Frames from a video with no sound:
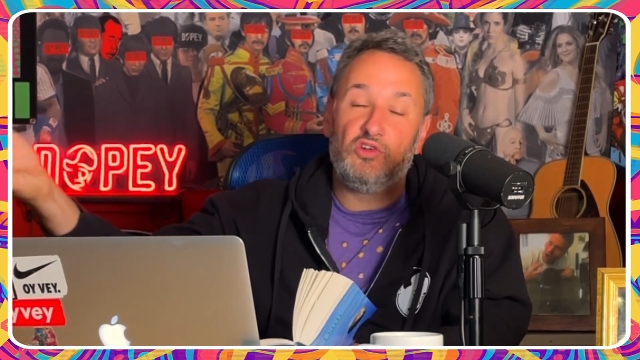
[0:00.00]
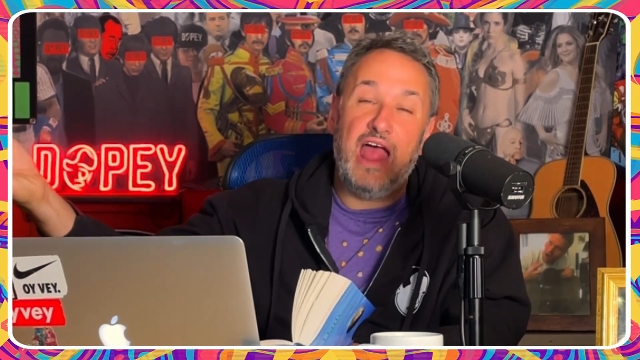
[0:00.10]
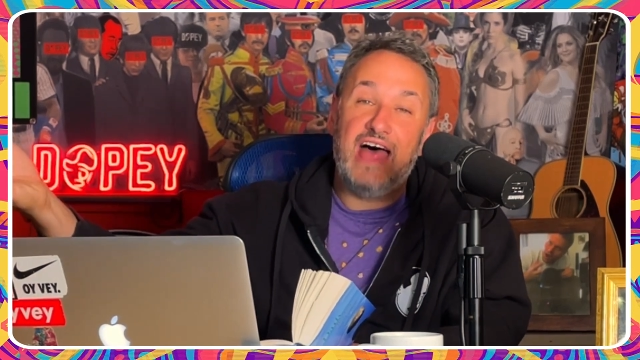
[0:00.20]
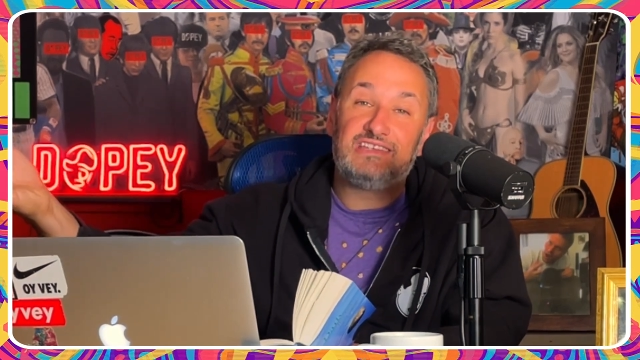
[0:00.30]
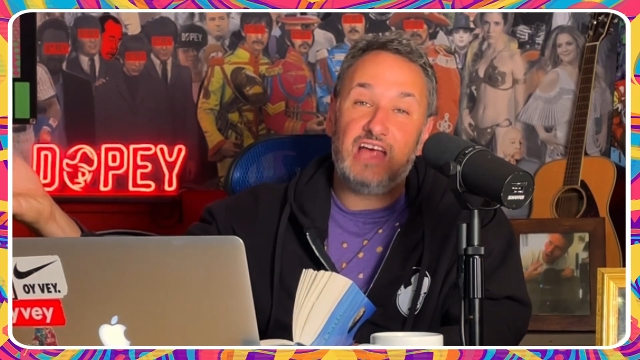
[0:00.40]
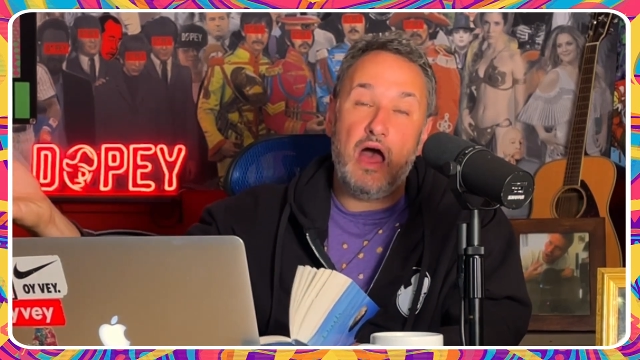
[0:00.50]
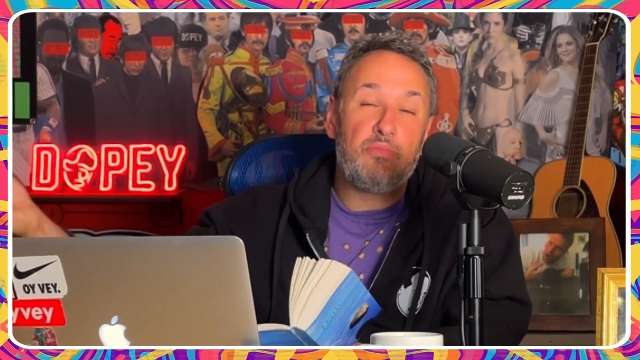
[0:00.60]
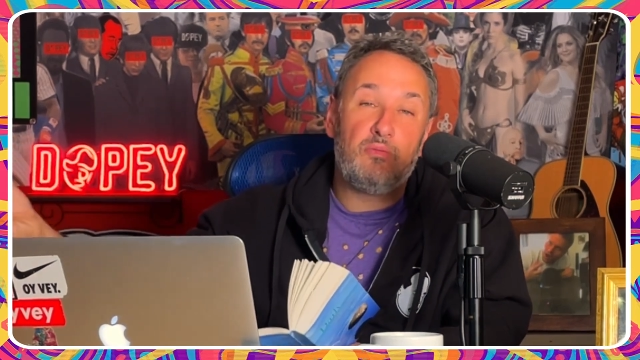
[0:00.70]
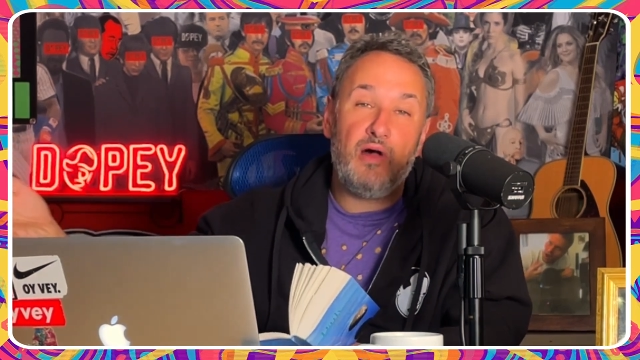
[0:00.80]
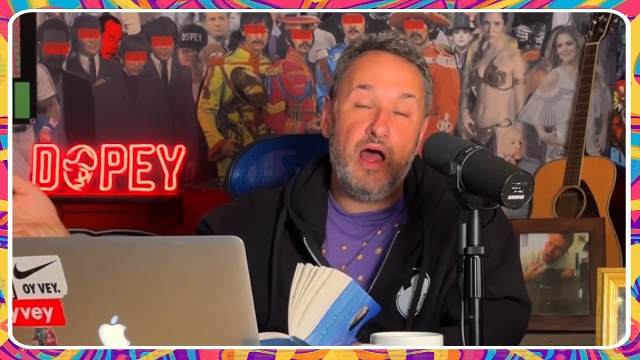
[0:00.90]

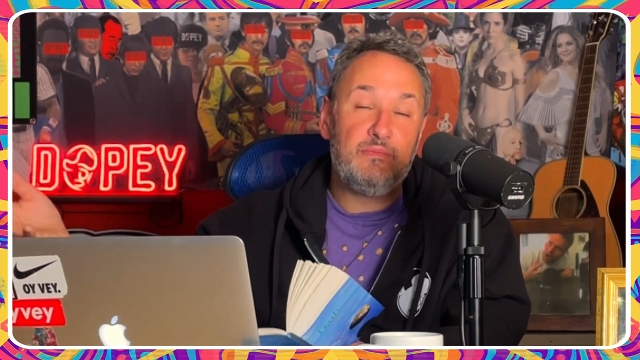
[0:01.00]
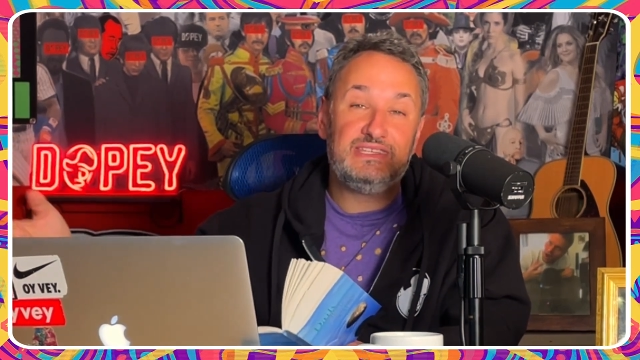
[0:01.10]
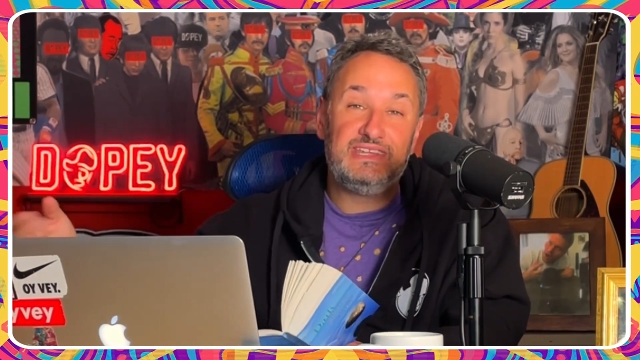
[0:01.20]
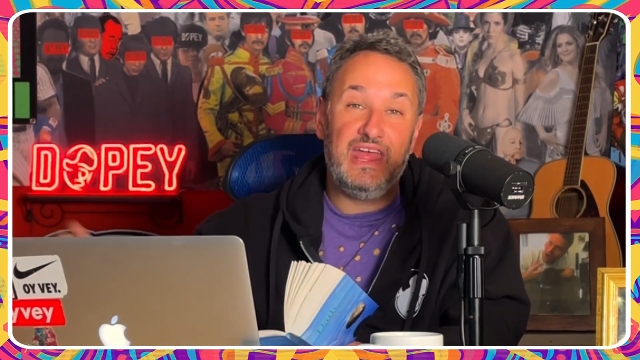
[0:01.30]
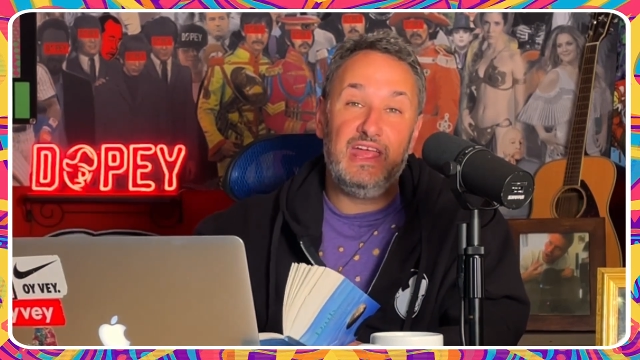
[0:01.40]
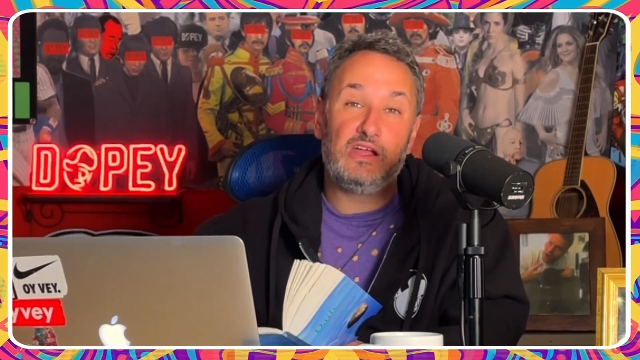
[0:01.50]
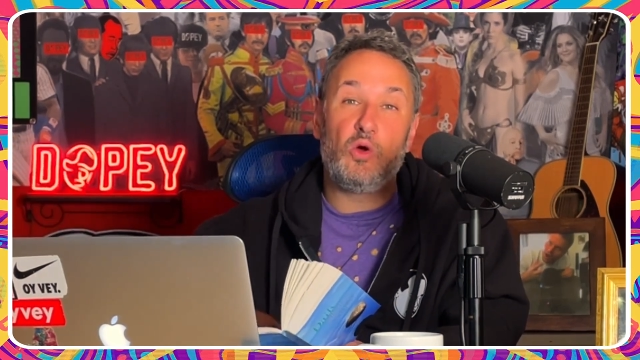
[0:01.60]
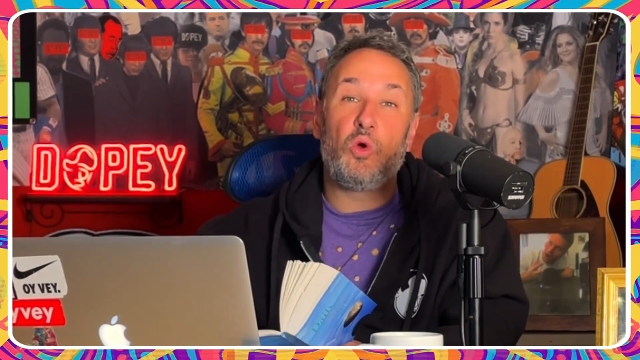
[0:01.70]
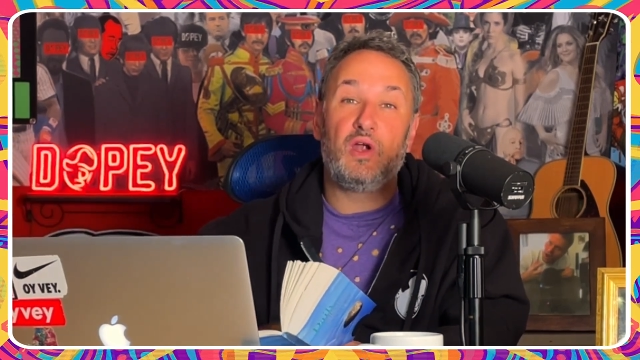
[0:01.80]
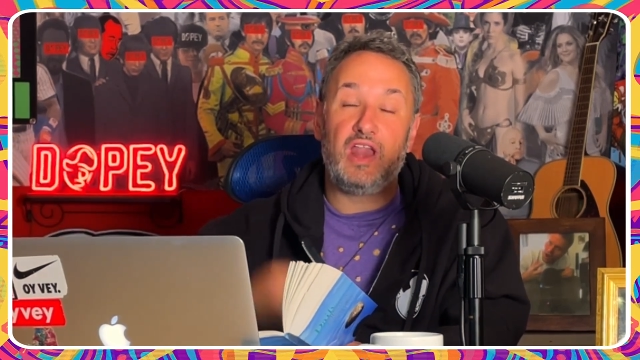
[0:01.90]
grasshopper by
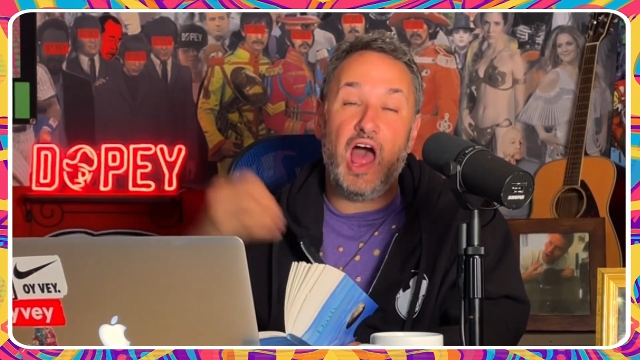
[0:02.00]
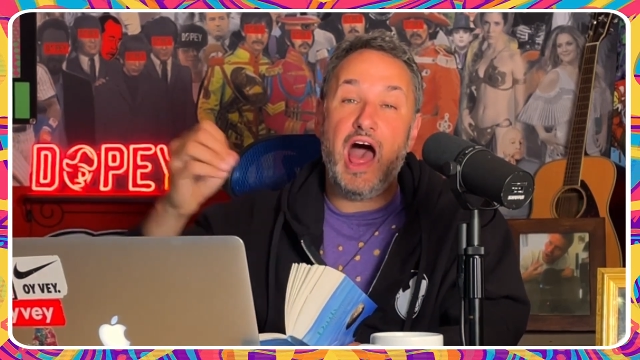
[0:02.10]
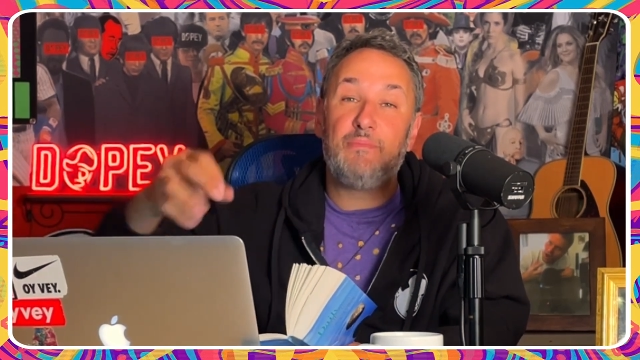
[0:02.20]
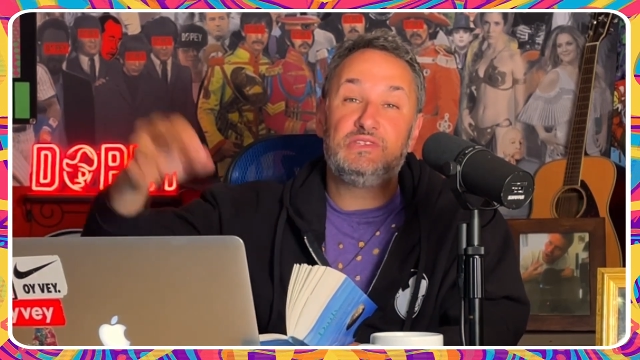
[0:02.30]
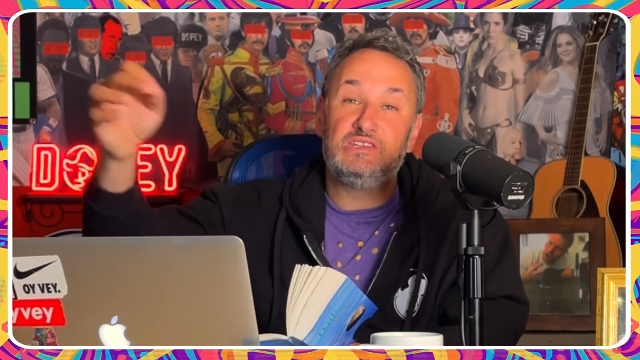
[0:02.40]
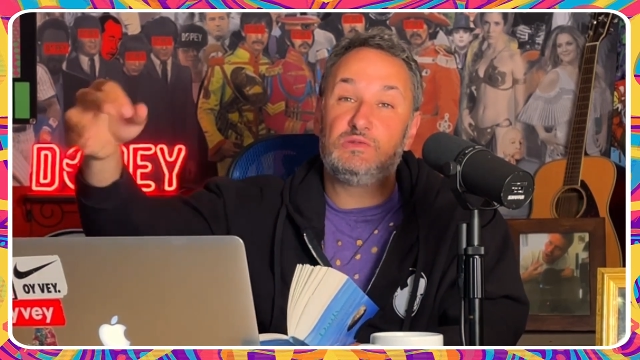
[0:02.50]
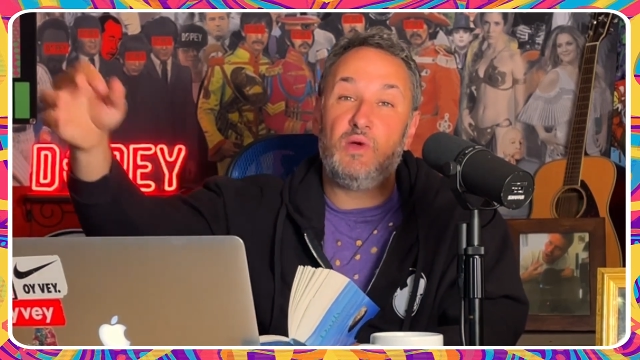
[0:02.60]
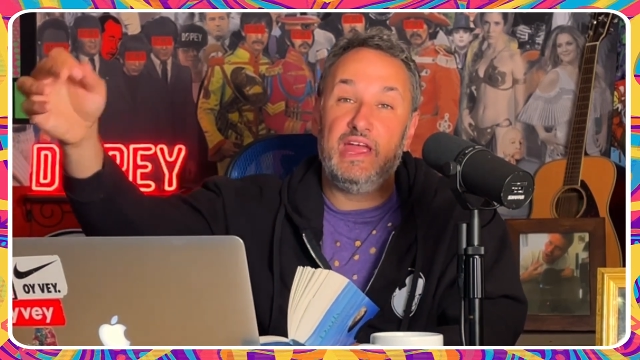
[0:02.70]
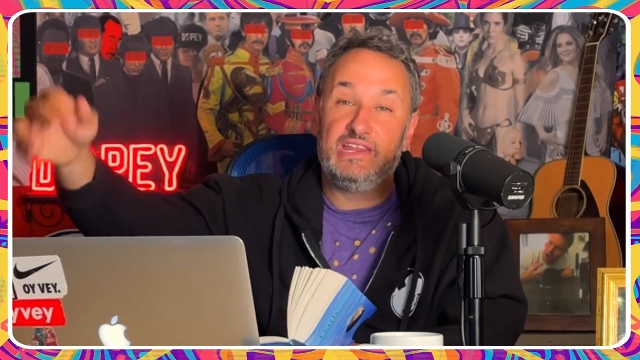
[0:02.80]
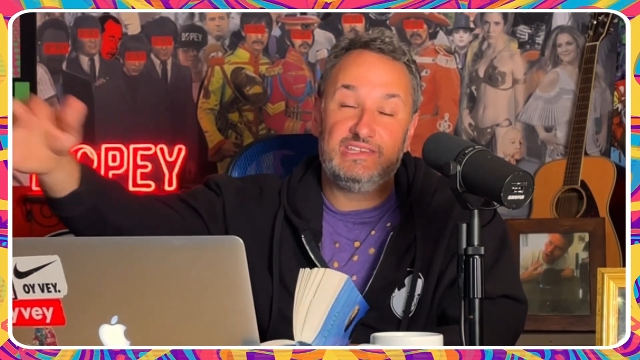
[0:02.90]
mistake or it hops
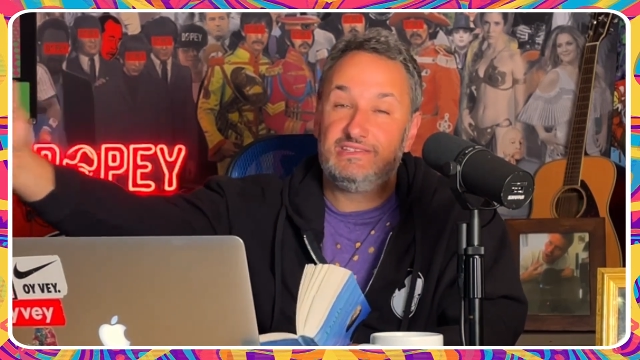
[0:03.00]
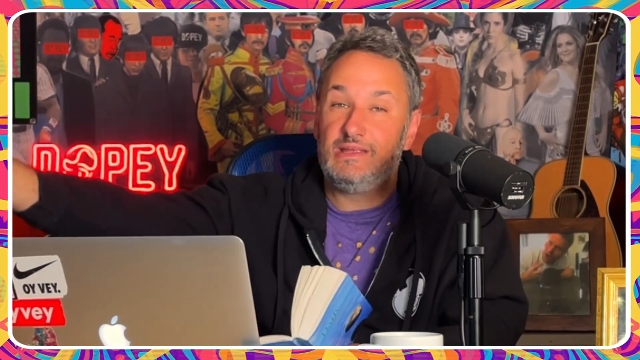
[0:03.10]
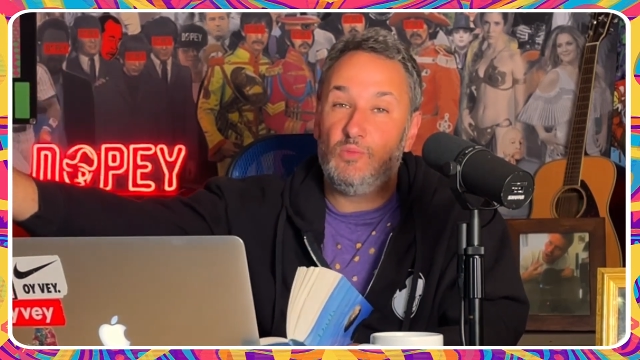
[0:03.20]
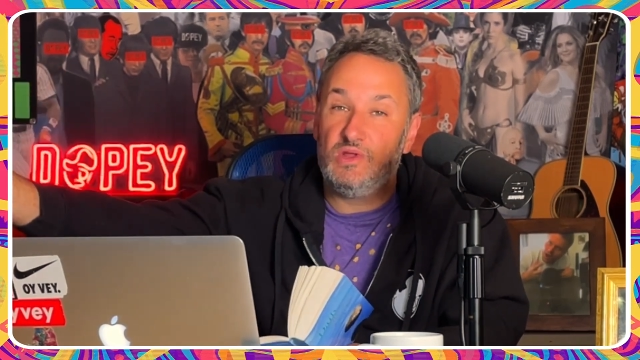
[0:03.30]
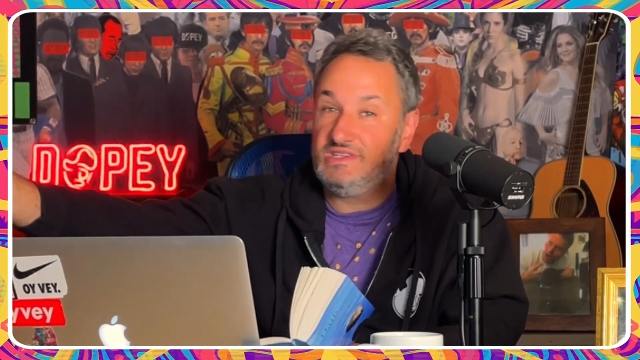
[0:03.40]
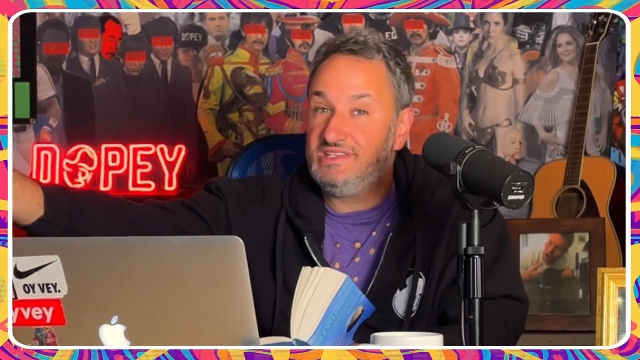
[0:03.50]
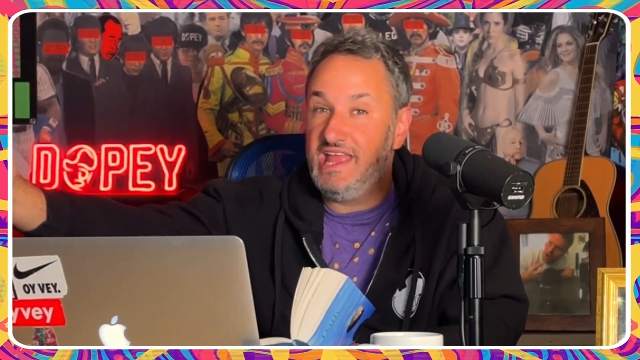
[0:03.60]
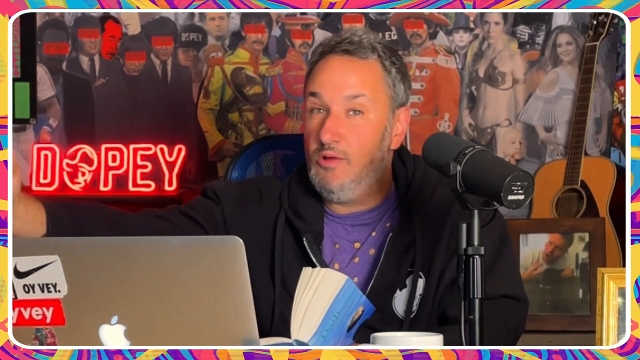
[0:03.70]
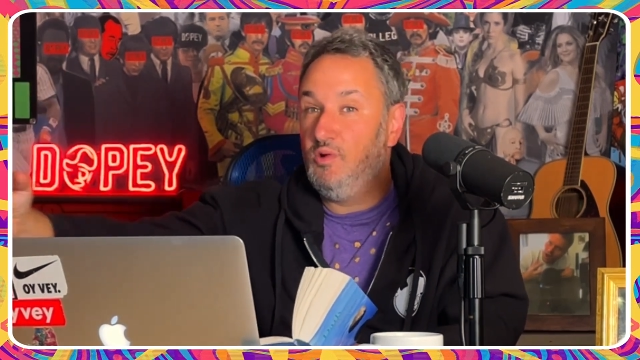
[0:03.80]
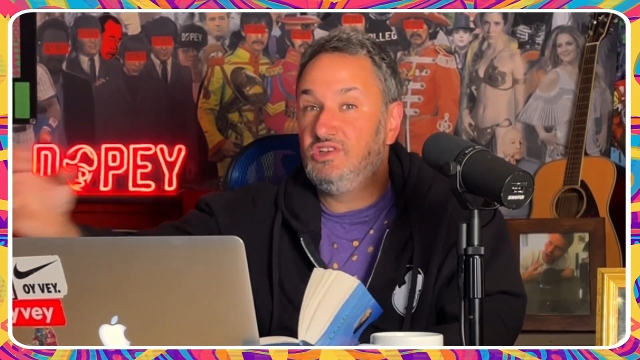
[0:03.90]
its way into someone's
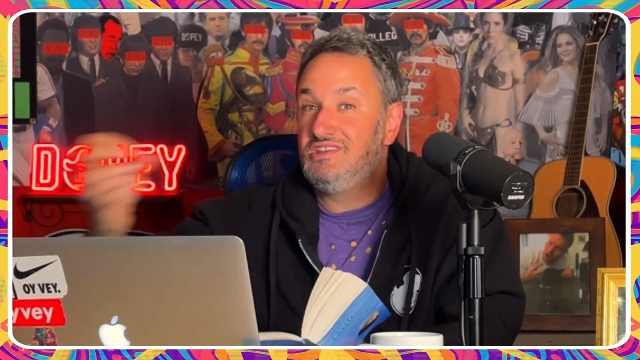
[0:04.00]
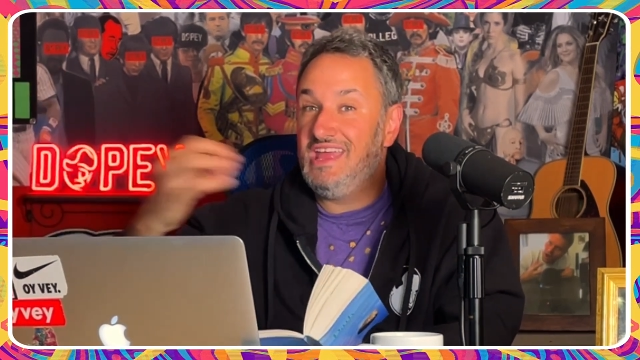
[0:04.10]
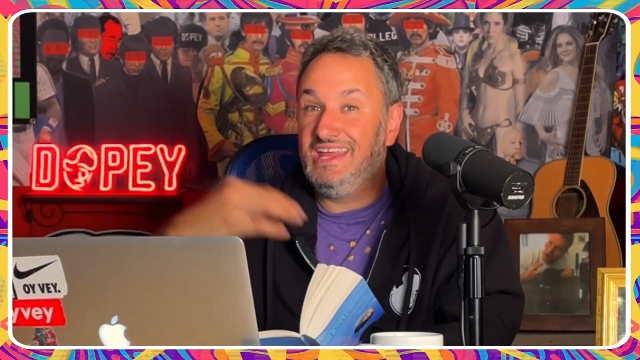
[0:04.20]
sandwich,